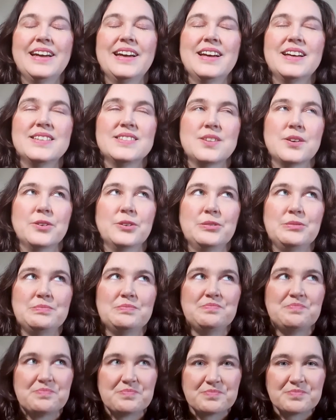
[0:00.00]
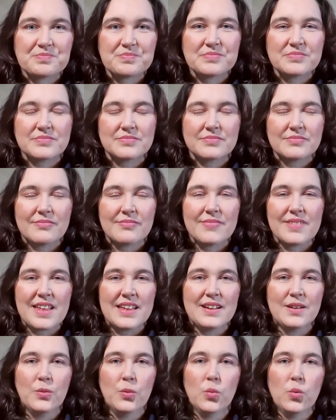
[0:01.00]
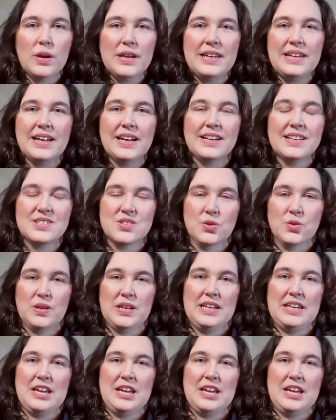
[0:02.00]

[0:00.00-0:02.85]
So we are talking